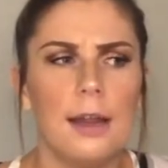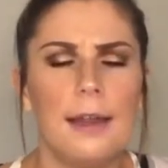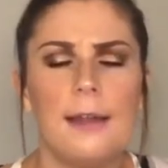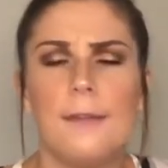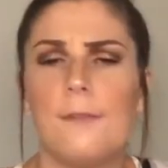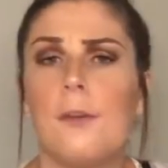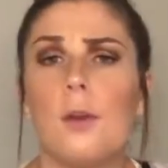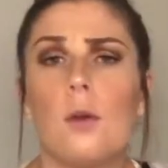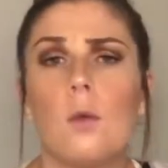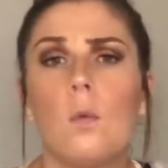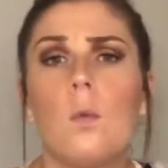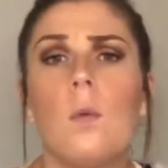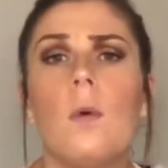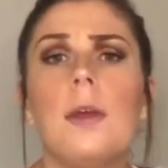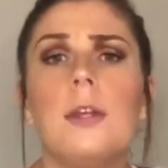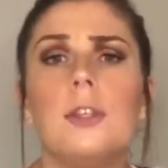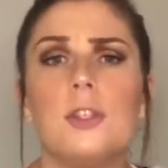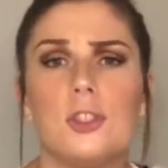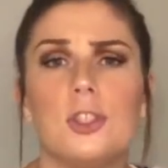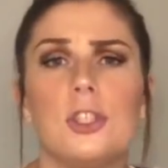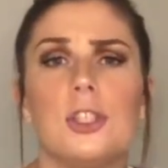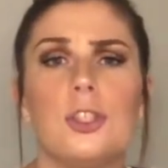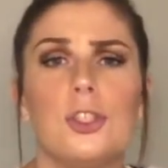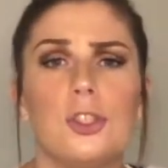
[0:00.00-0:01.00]
If it
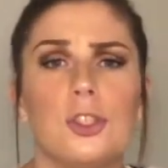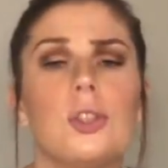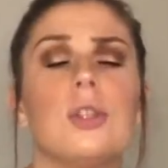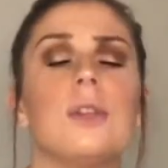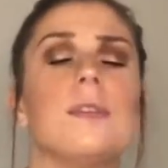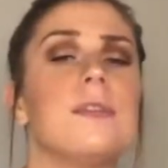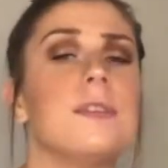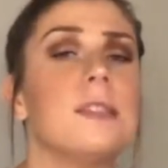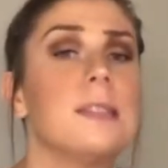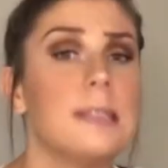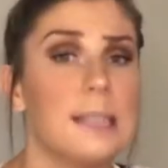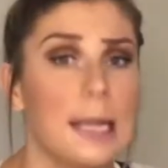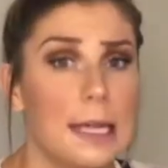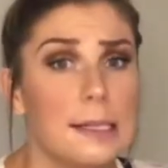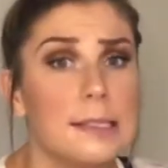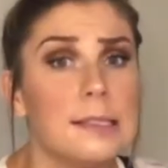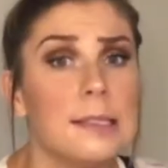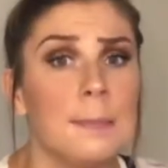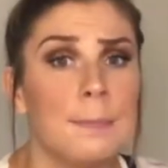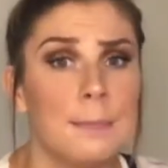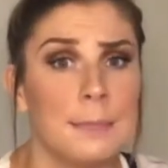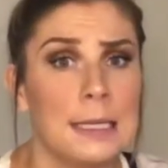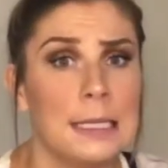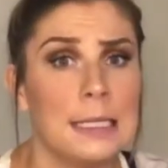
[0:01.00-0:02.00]
was, she should have said
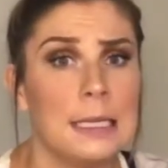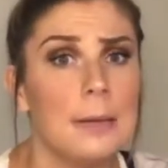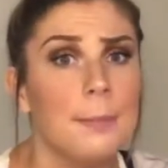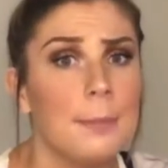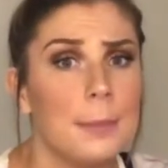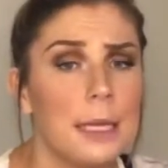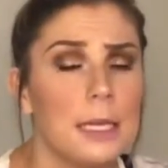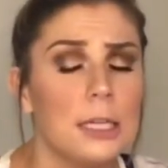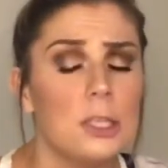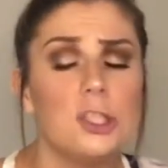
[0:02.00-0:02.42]
something to me.